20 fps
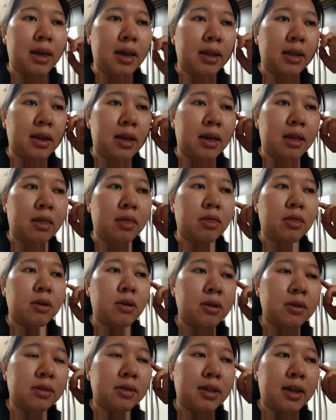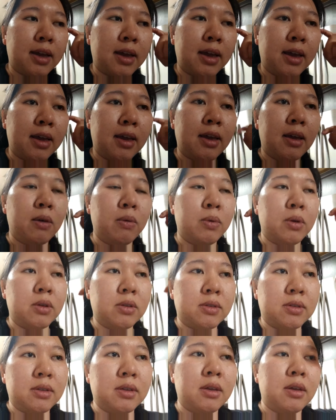And then Thursday it
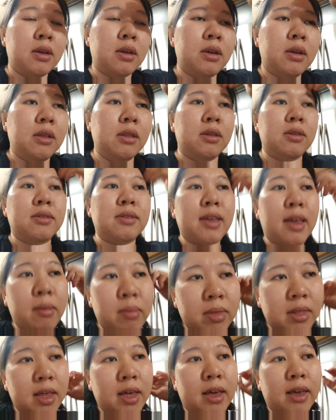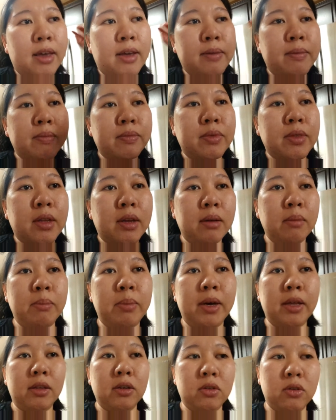was the same thing,
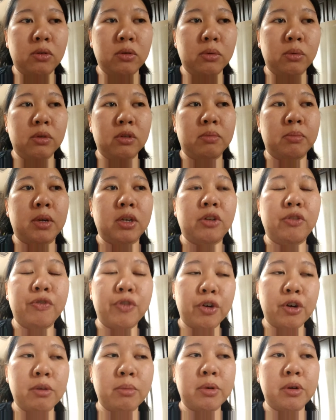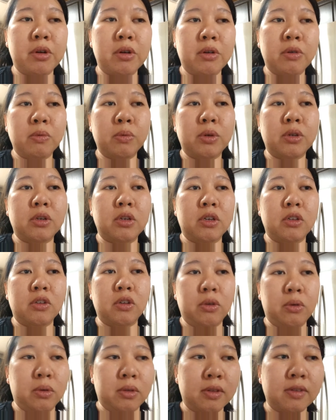but the stool was much firmer, which is a
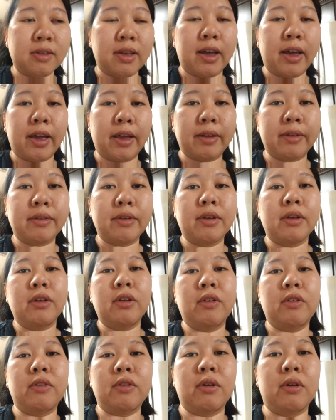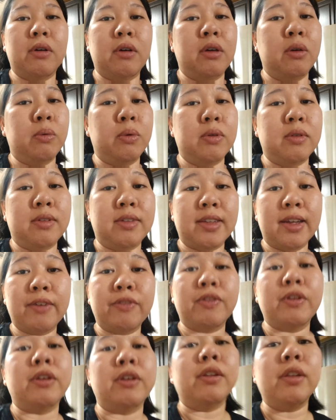good sign. So it was
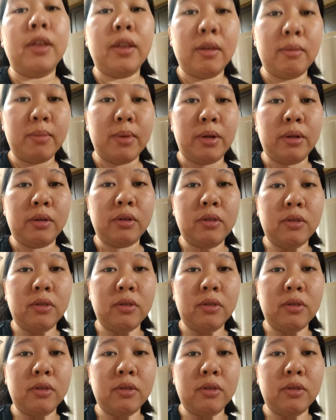definitely the milk.